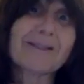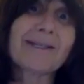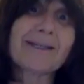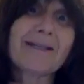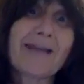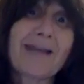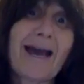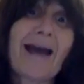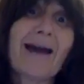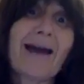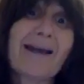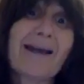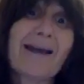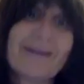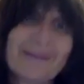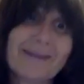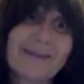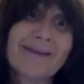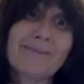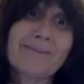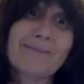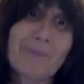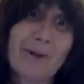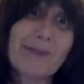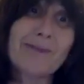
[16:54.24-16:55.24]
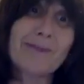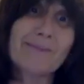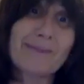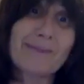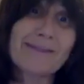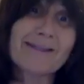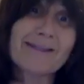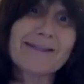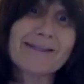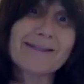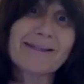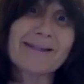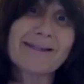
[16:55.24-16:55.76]
a yad. A
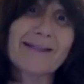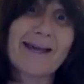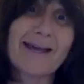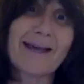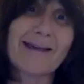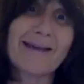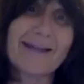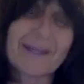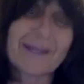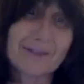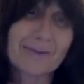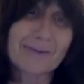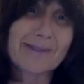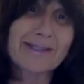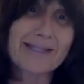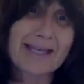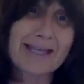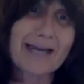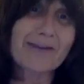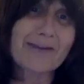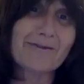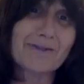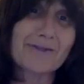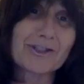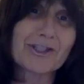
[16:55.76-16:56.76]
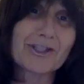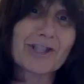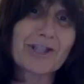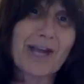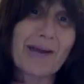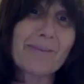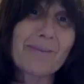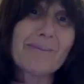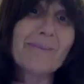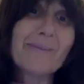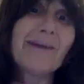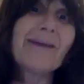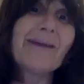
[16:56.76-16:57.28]
monument is a yad. That's why it's yad
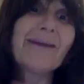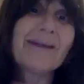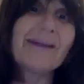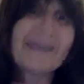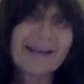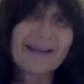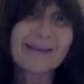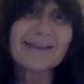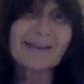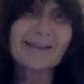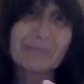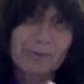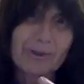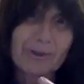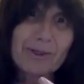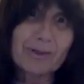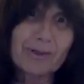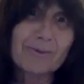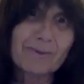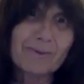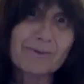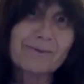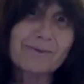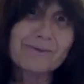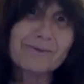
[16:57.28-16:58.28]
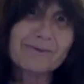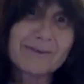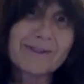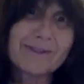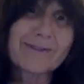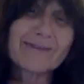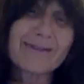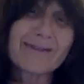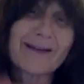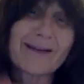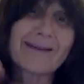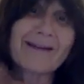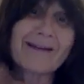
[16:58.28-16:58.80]
v'shem. It's a real
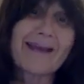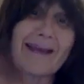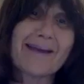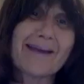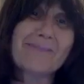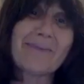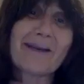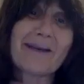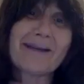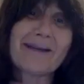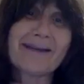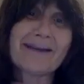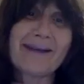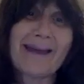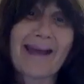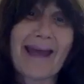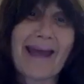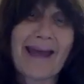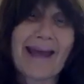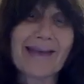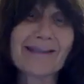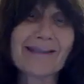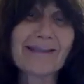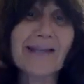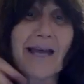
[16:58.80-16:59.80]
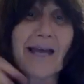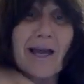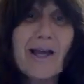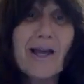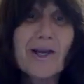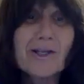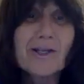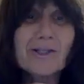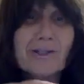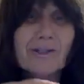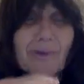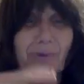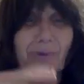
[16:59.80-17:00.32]
a name and a hand.
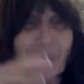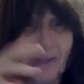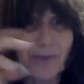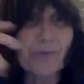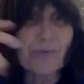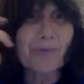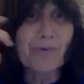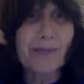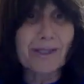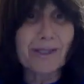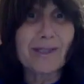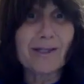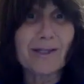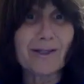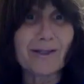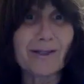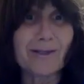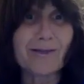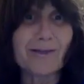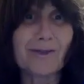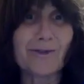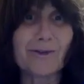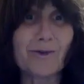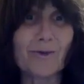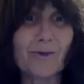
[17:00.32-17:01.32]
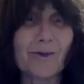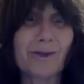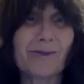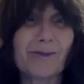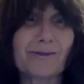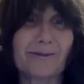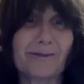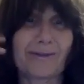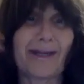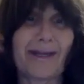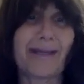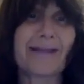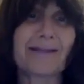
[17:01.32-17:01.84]
So it's really
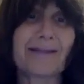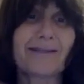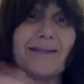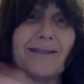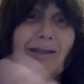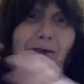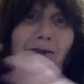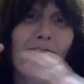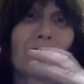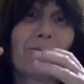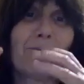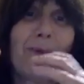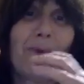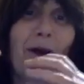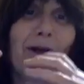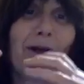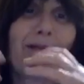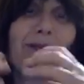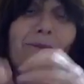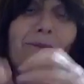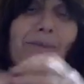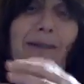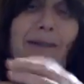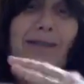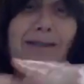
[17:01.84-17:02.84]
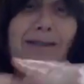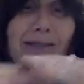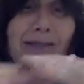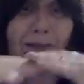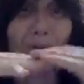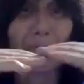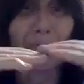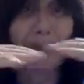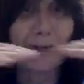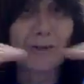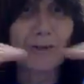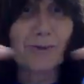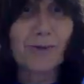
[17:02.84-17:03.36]
your legacy, your monument. So
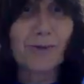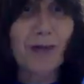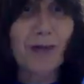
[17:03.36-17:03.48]
when you